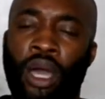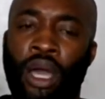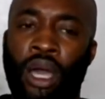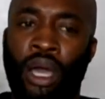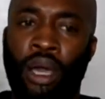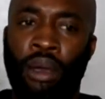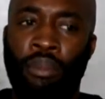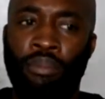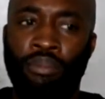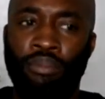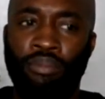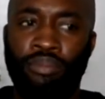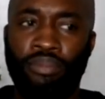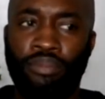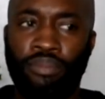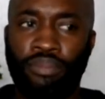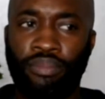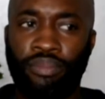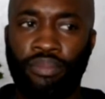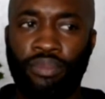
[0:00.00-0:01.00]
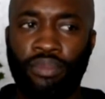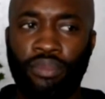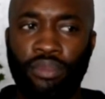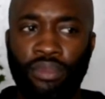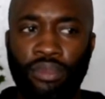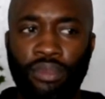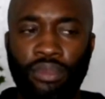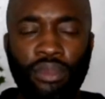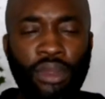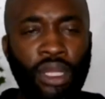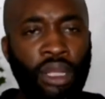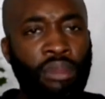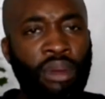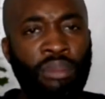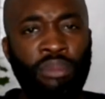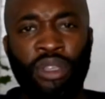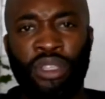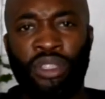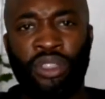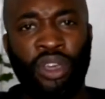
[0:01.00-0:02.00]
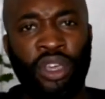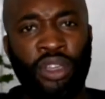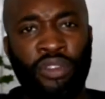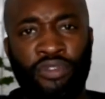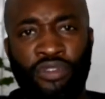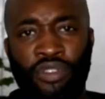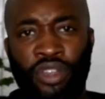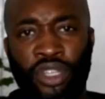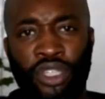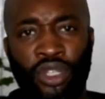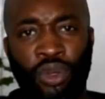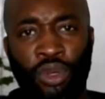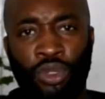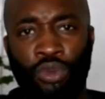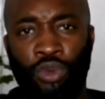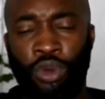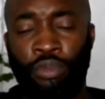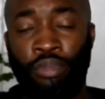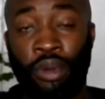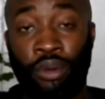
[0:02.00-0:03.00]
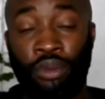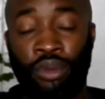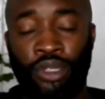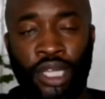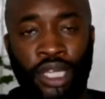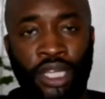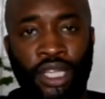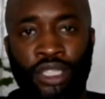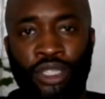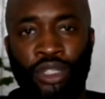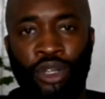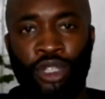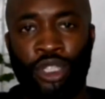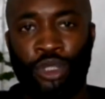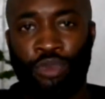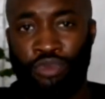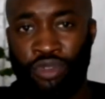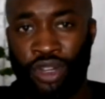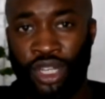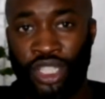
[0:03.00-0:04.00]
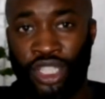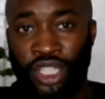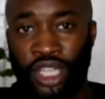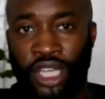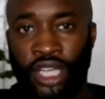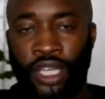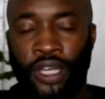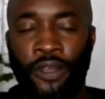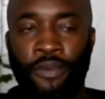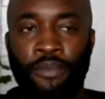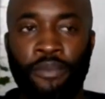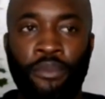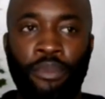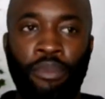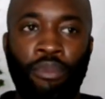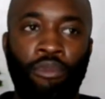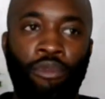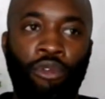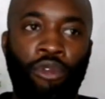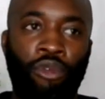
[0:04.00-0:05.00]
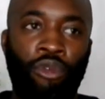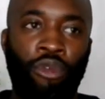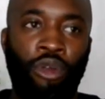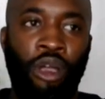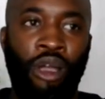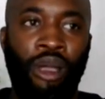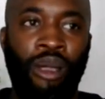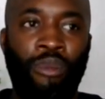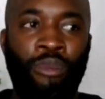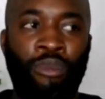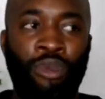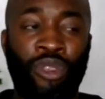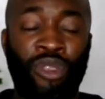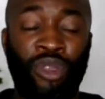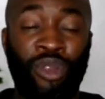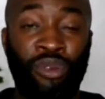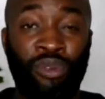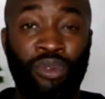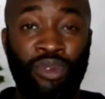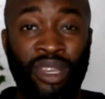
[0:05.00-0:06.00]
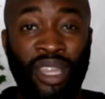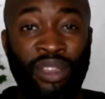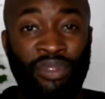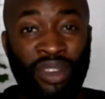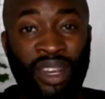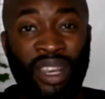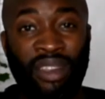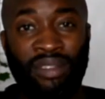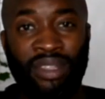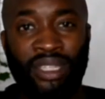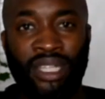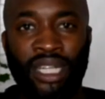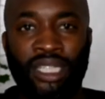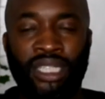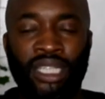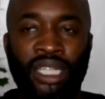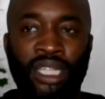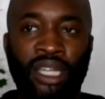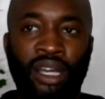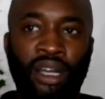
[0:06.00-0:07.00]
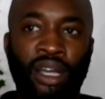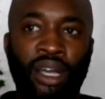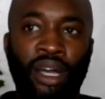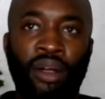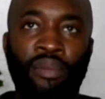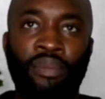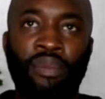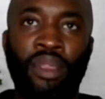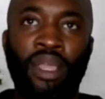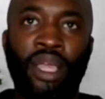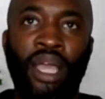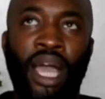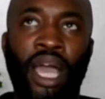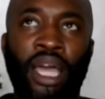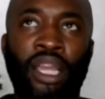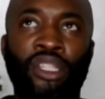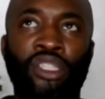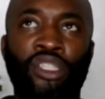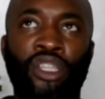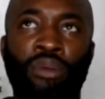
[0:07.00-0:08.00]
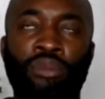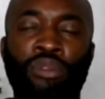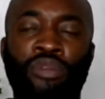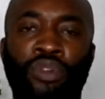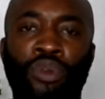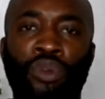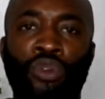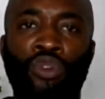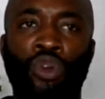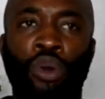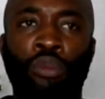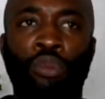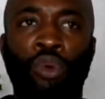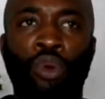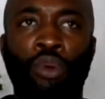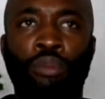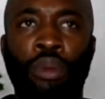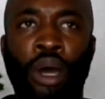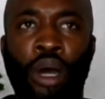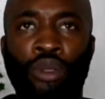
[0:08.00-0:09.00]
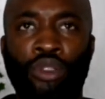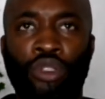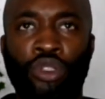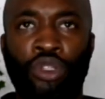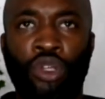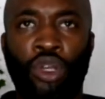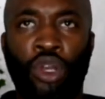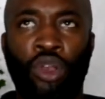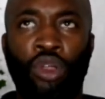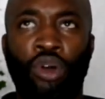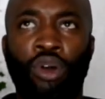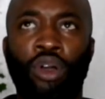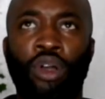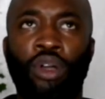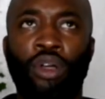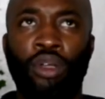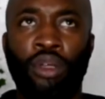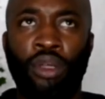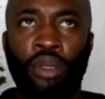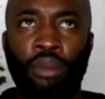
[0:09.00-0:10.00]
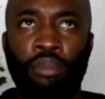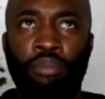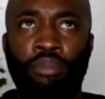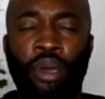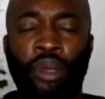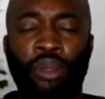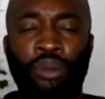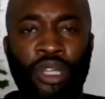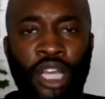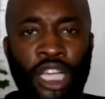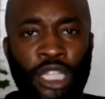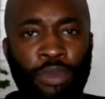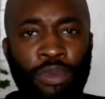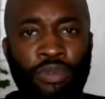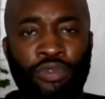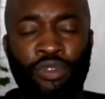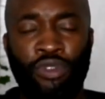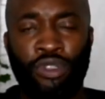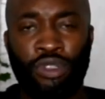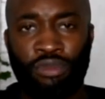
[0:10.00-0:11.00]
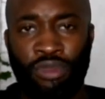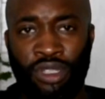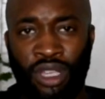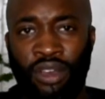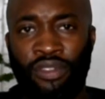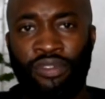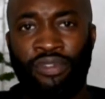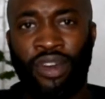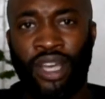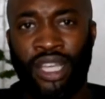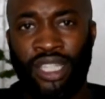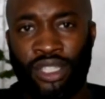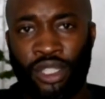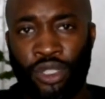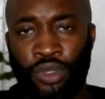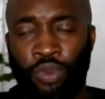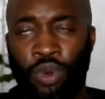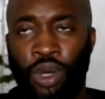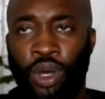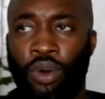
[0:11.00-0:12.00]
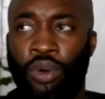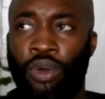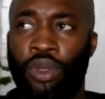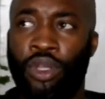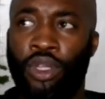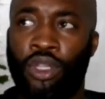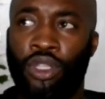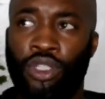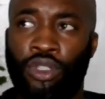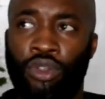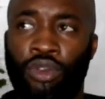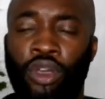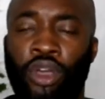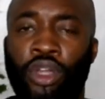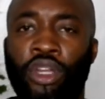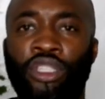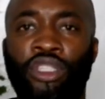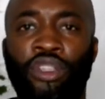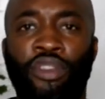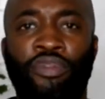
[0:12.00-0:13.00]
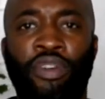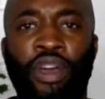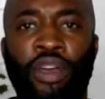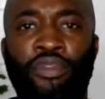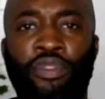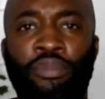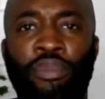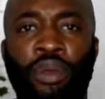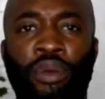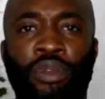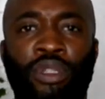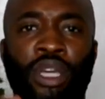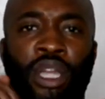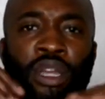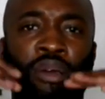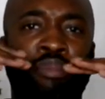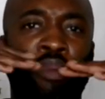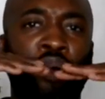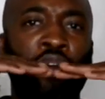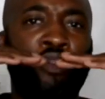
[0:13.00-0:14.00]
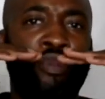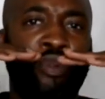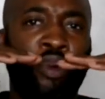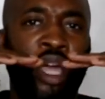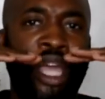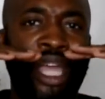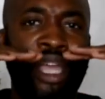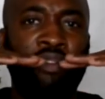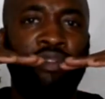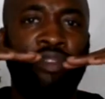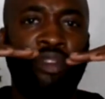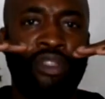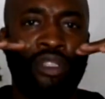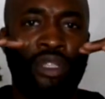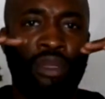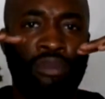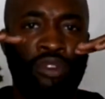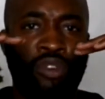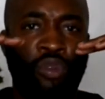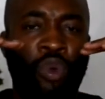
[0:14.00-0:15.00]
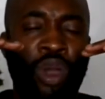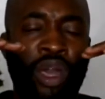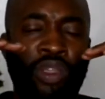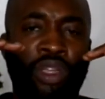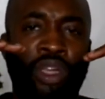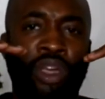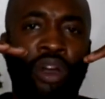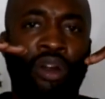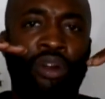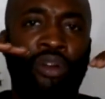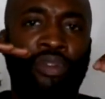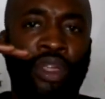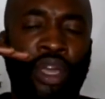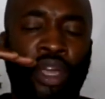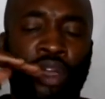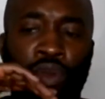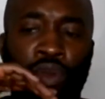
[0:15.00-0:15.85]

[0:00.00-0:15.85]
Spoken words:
Remember, he's 33 years old as well, Badou Jack. He's not a spring chicken. So Nathan Cleverly's actually younger. And in terms of who's got more miles on the clock, Badou Jack's been through some tough fights as well. So going into the fight, for me, it was kind of both were even in terms of where they are in their